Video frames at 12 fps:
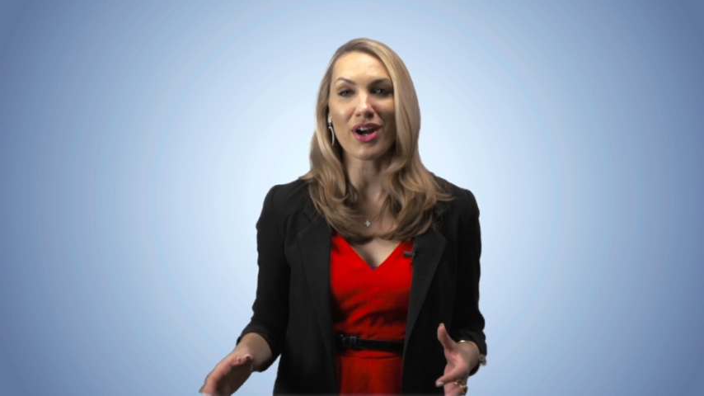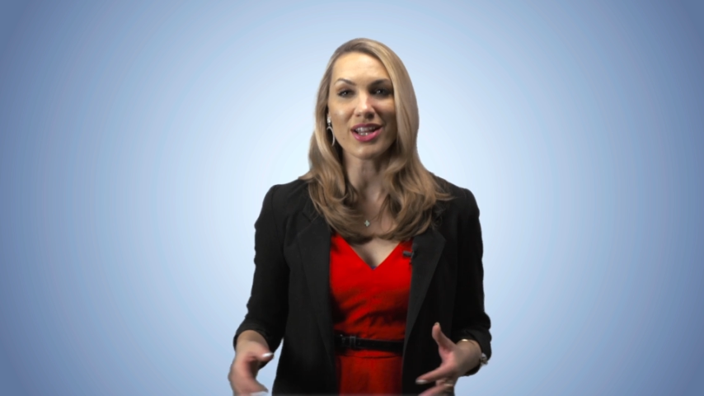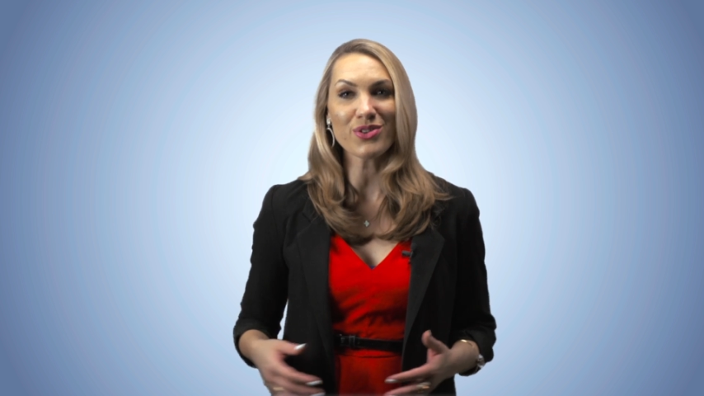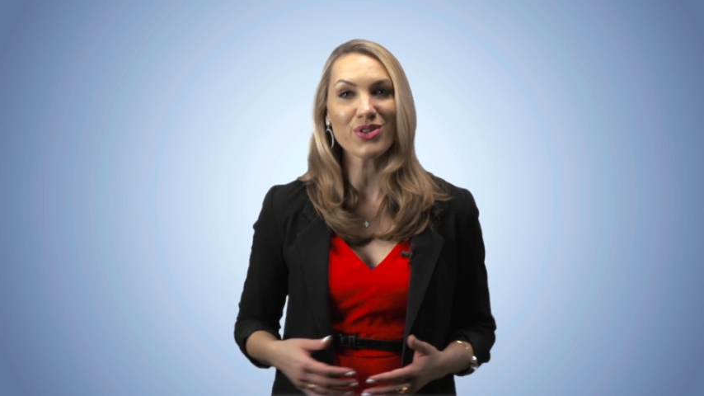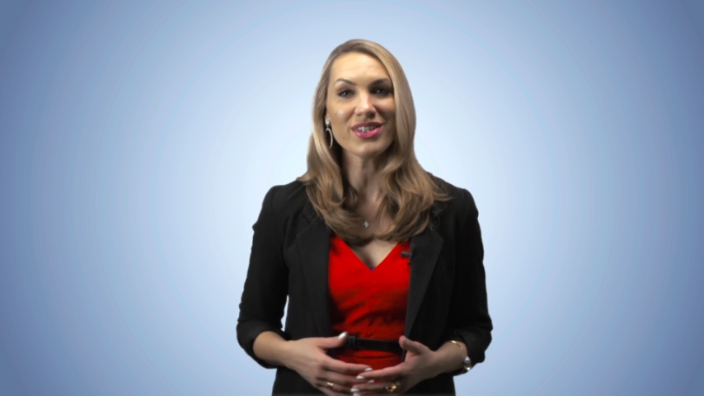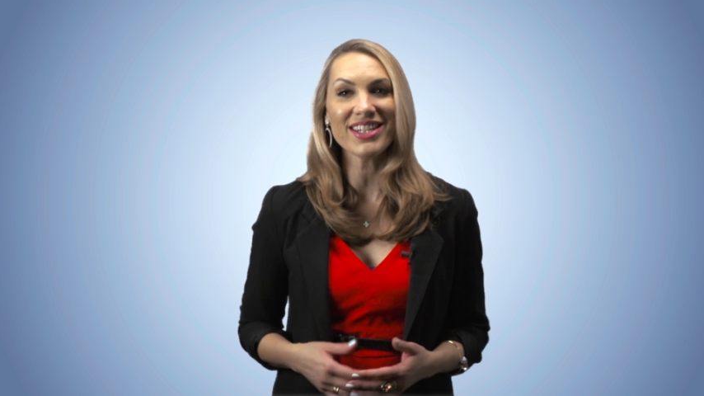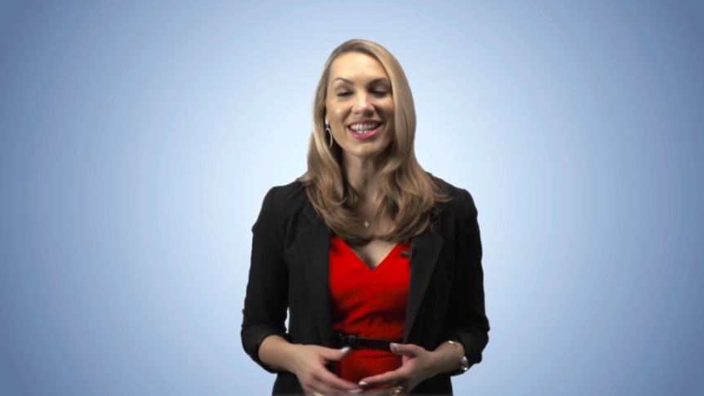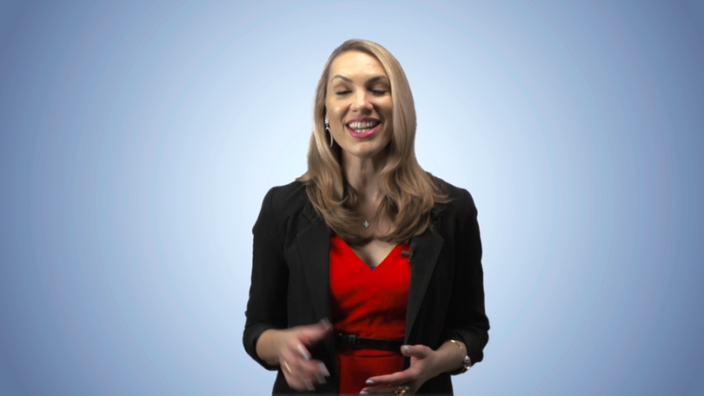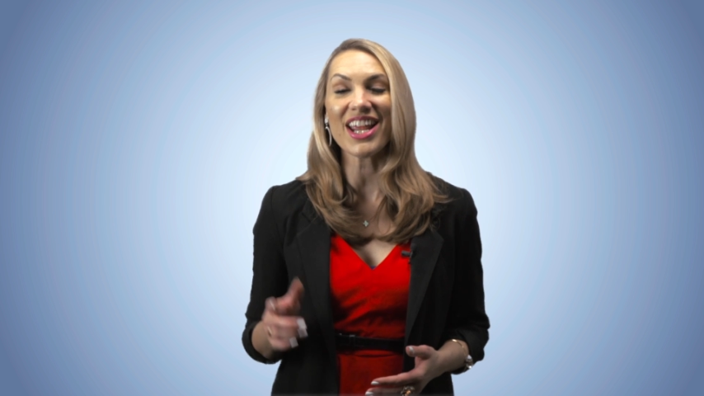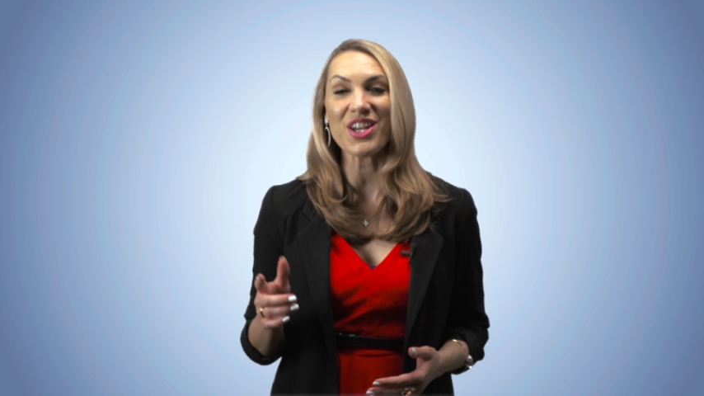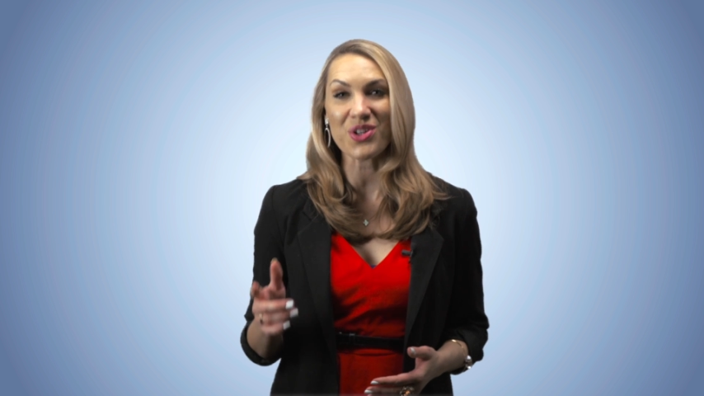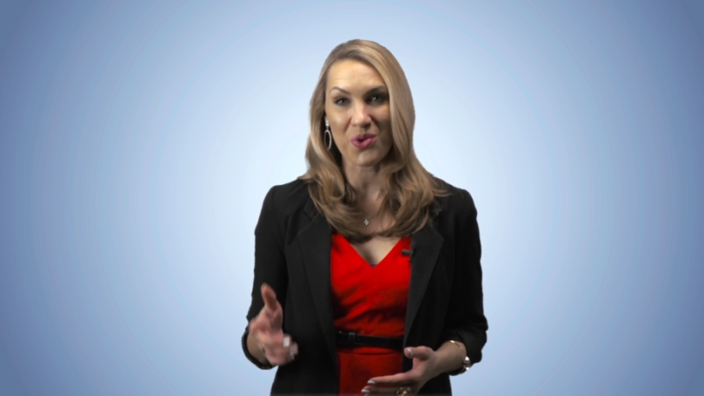are
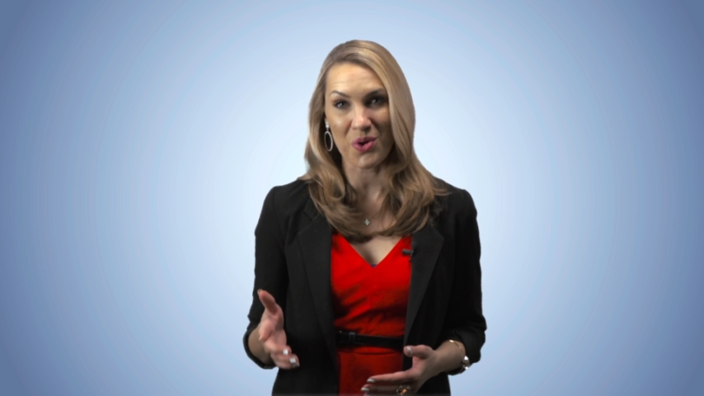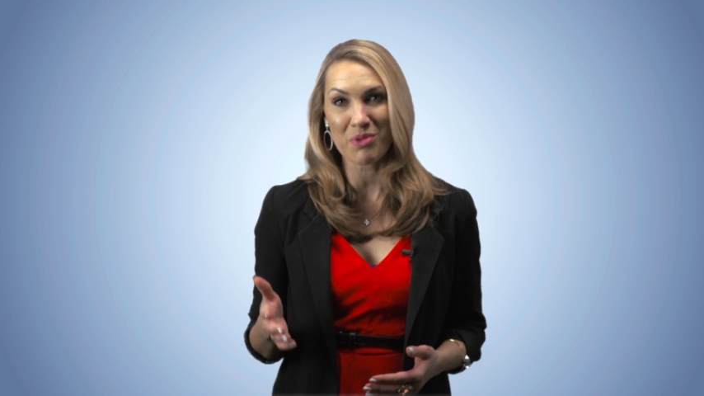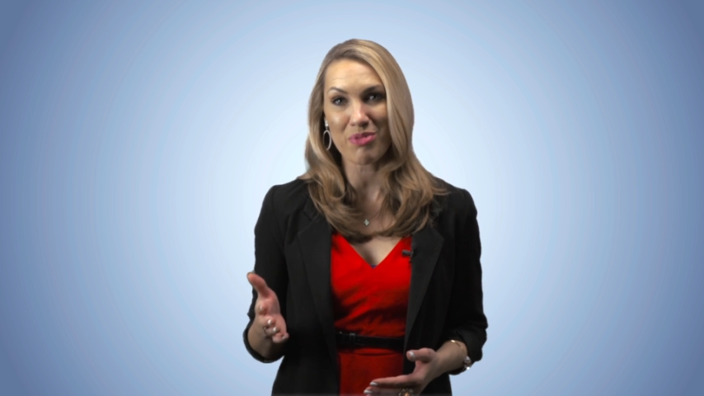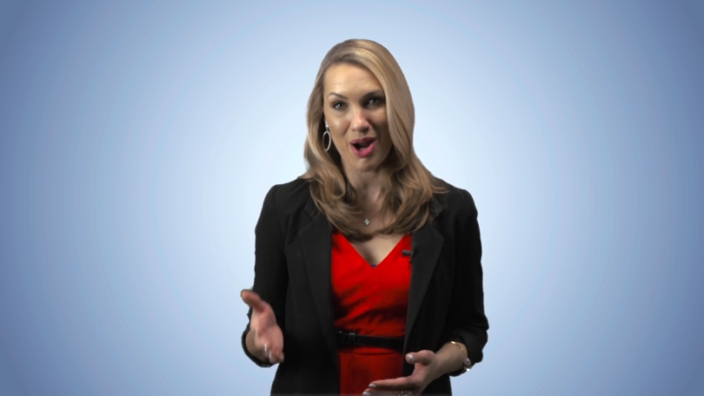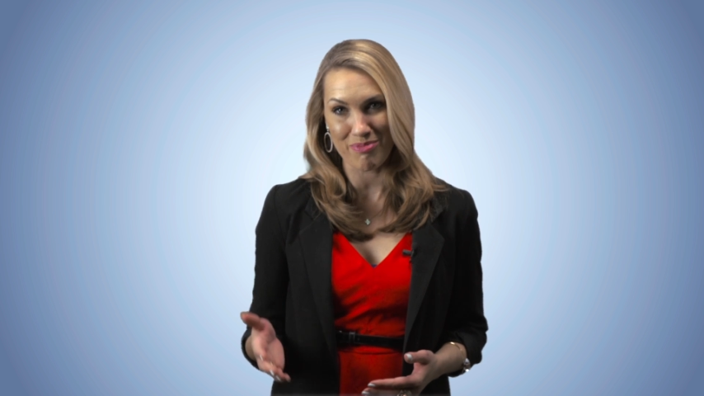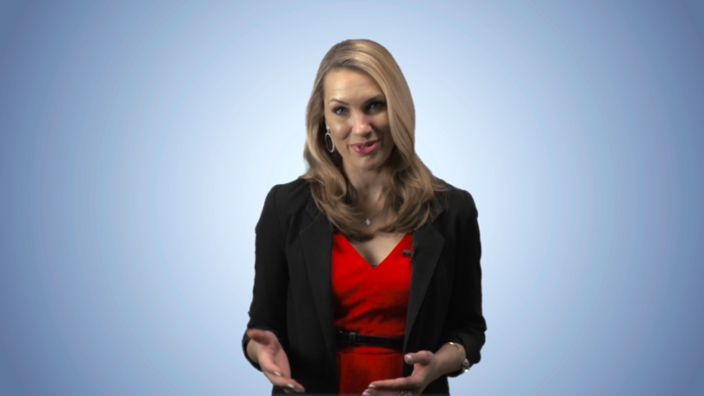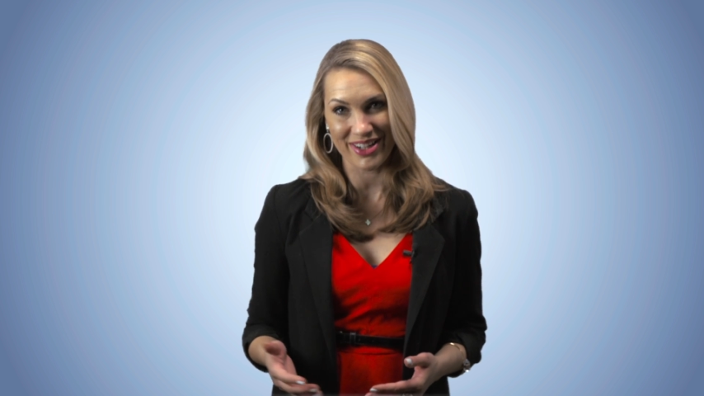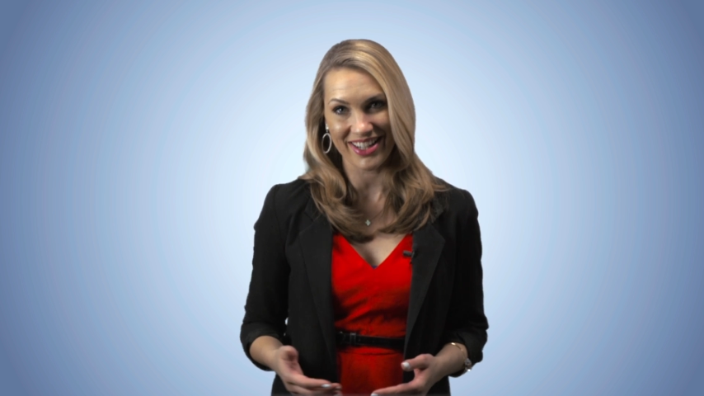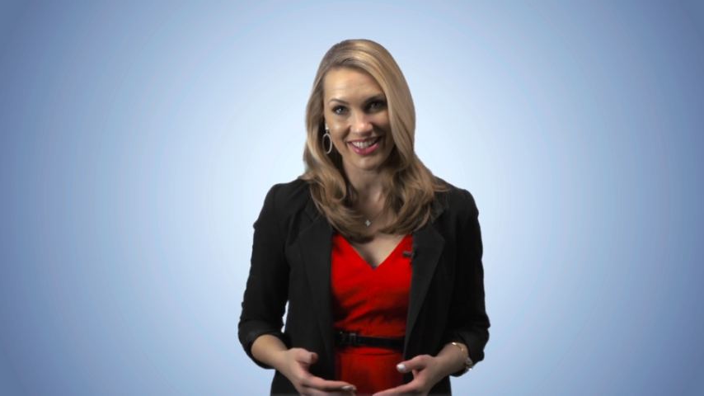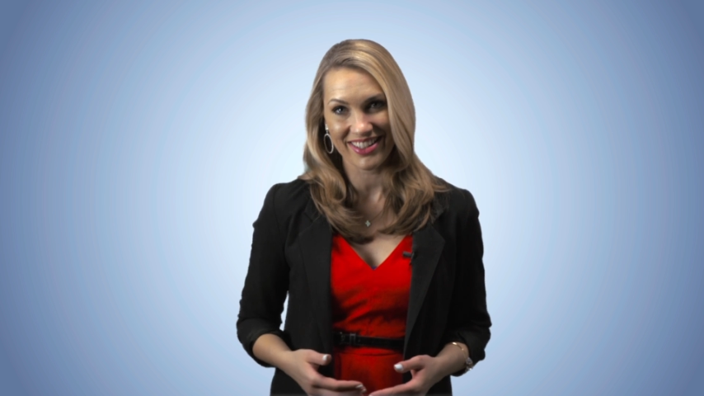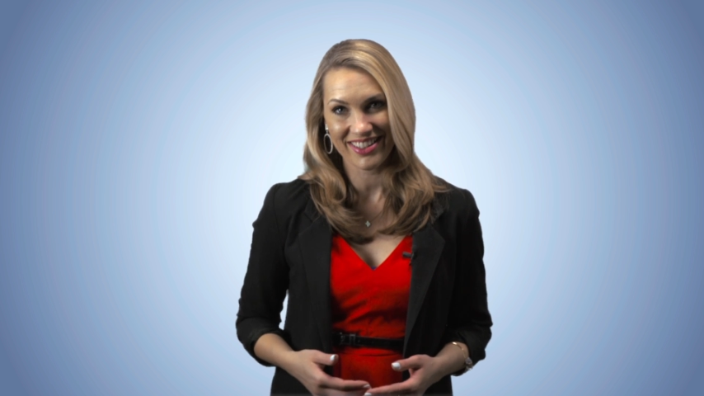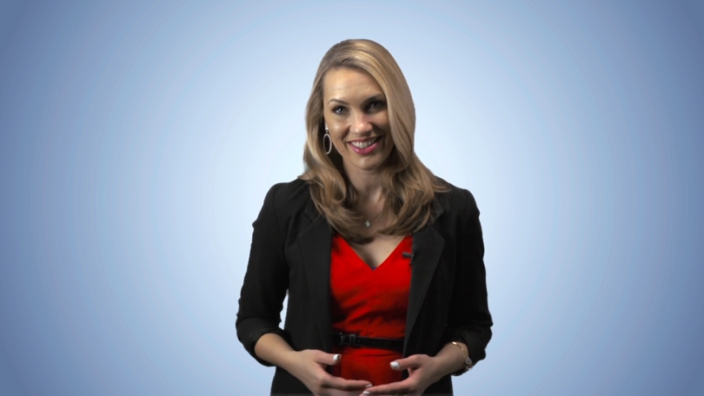interested in your property.